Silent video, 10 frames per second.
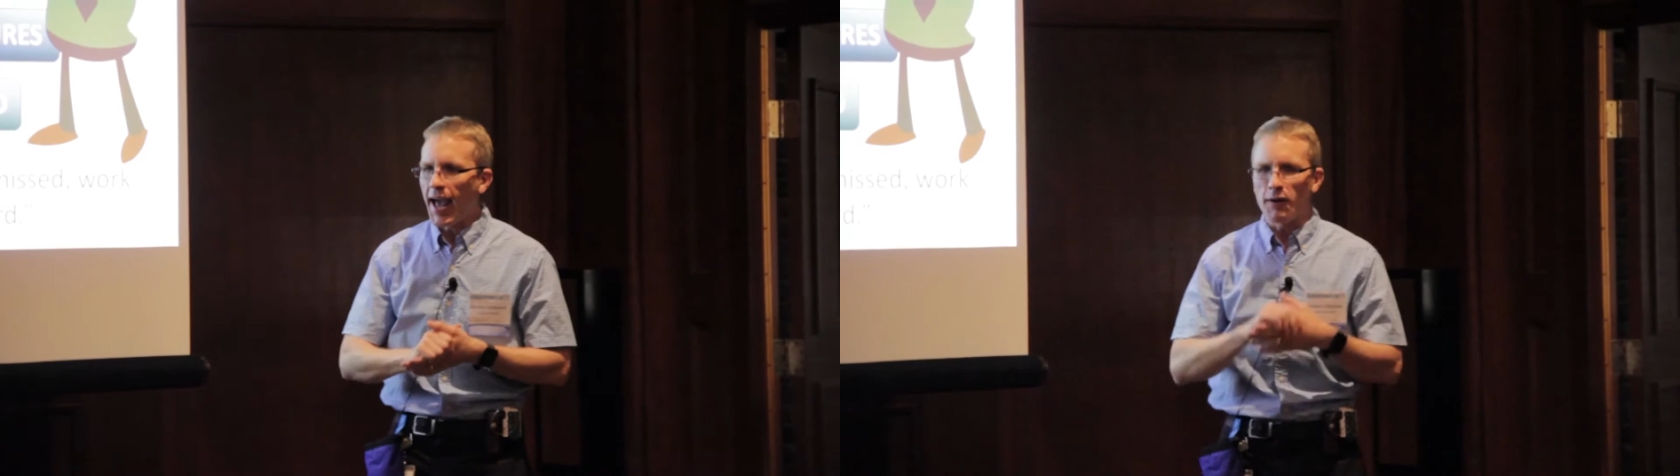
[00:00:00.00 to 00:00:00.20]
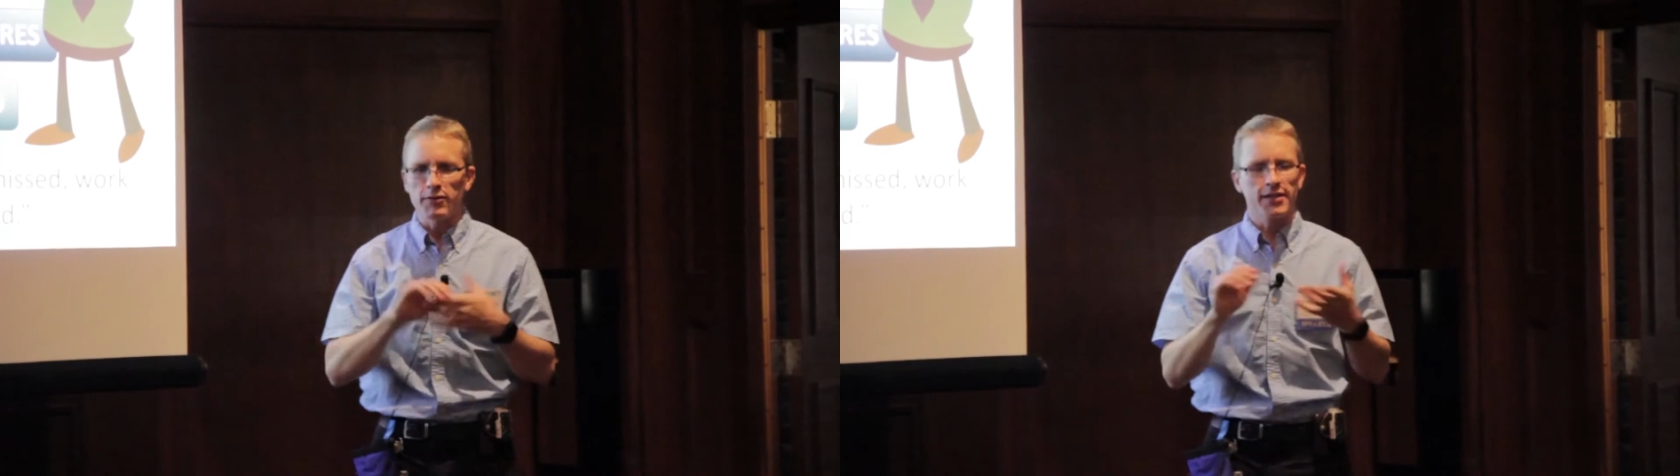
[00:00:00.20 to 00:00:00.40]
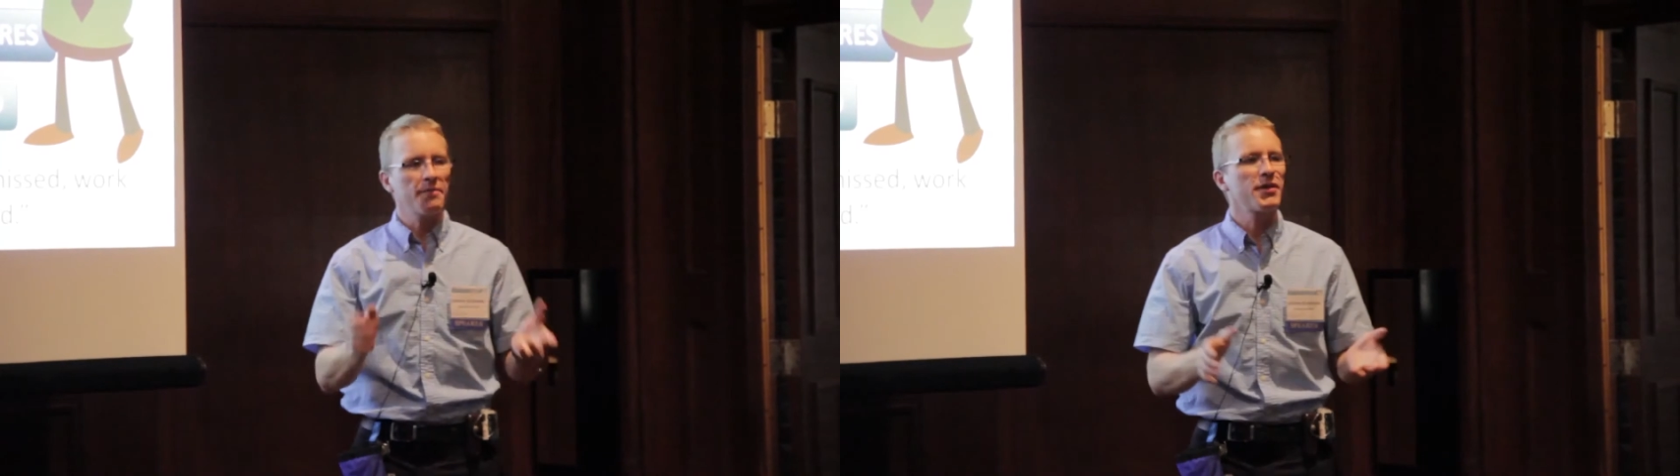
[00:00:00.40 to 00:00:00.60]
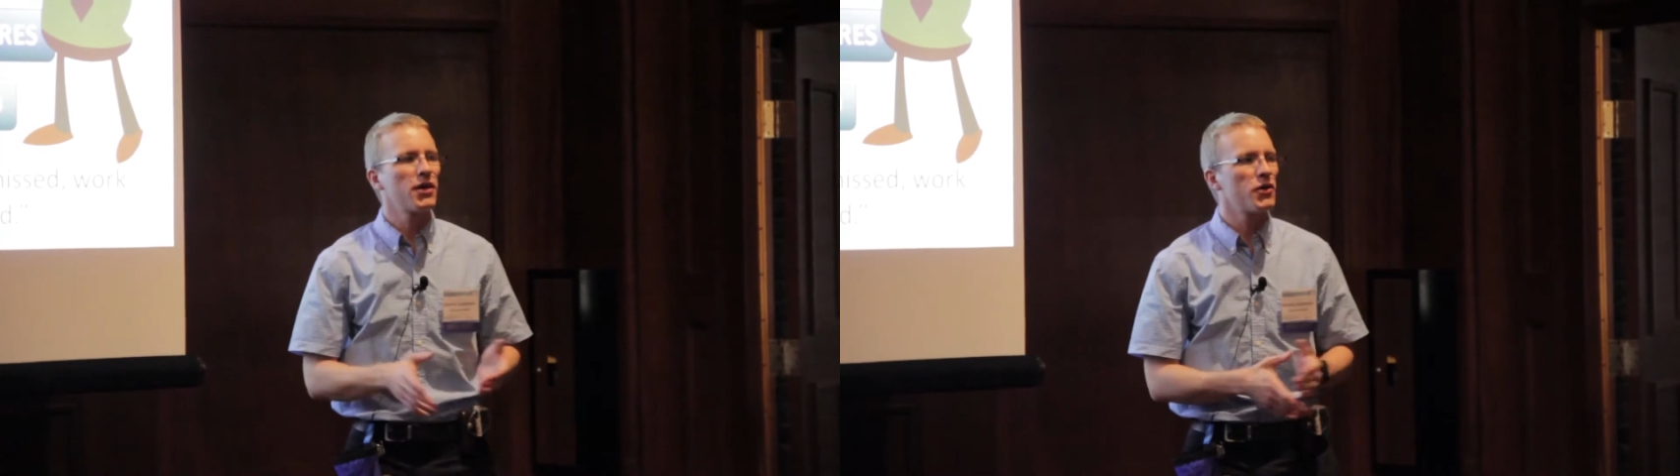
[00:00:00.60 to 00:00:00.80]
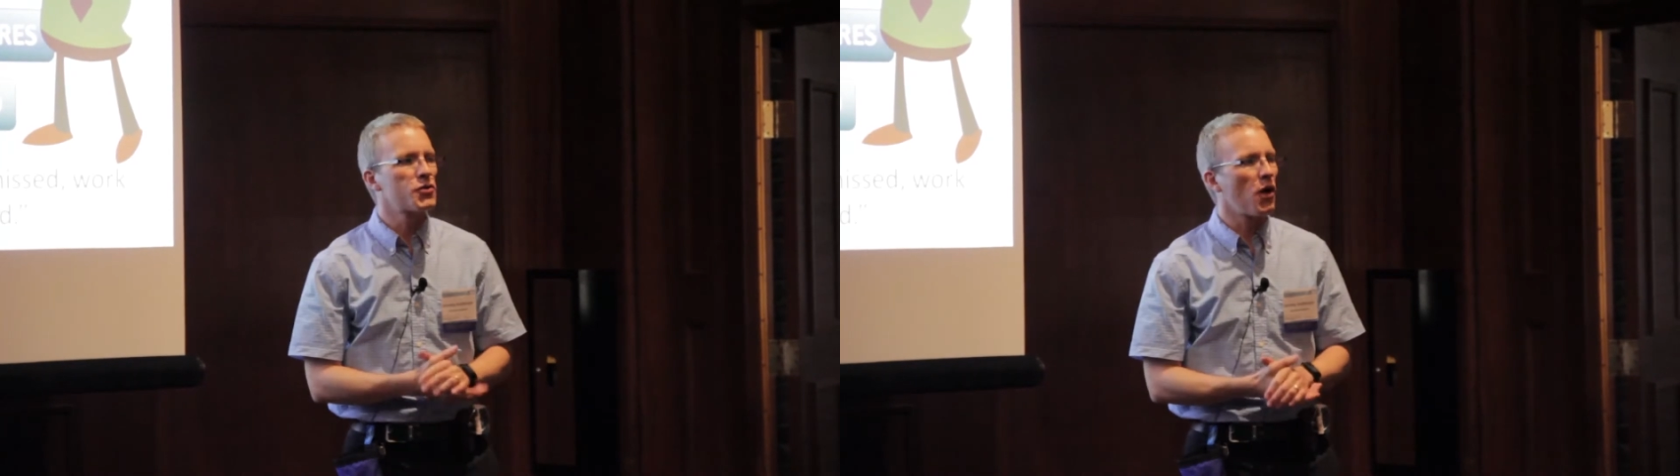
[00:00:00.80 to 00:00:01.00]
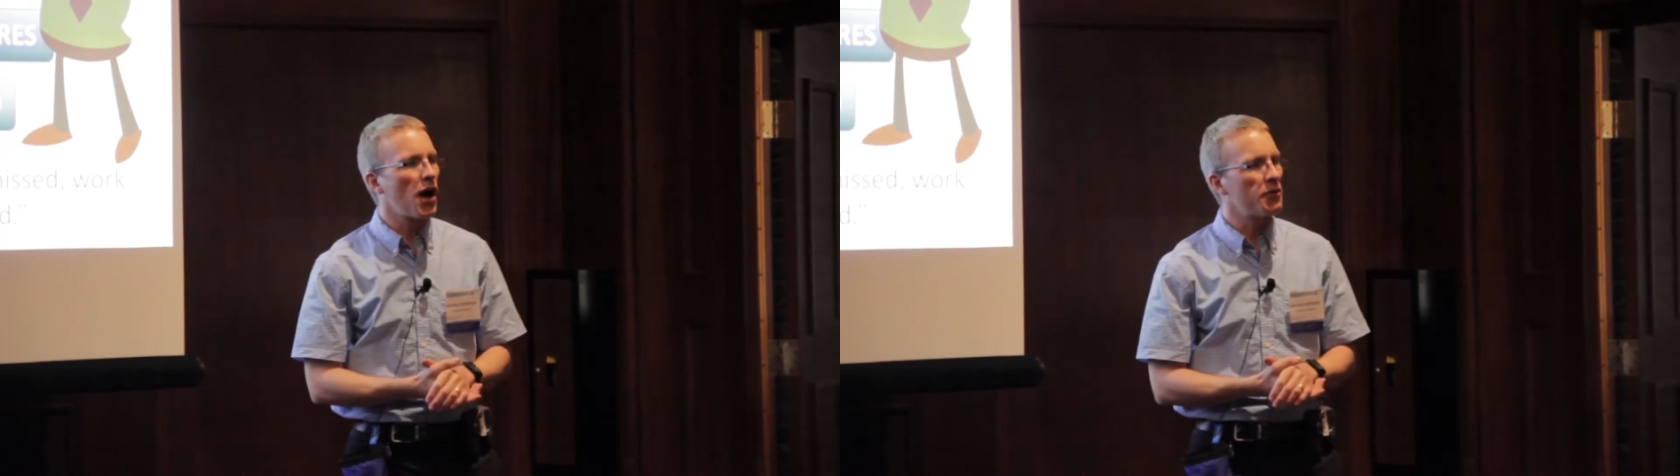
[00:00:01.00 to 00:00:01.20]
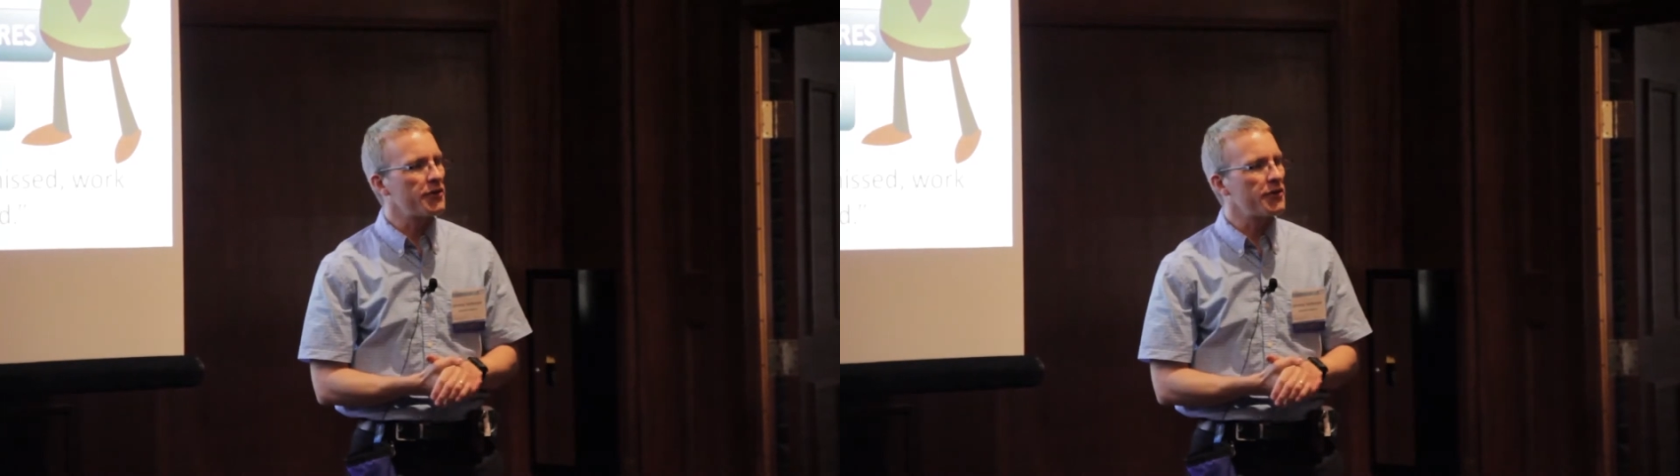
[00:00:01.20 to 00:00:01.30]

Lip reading: and when something goes wrong,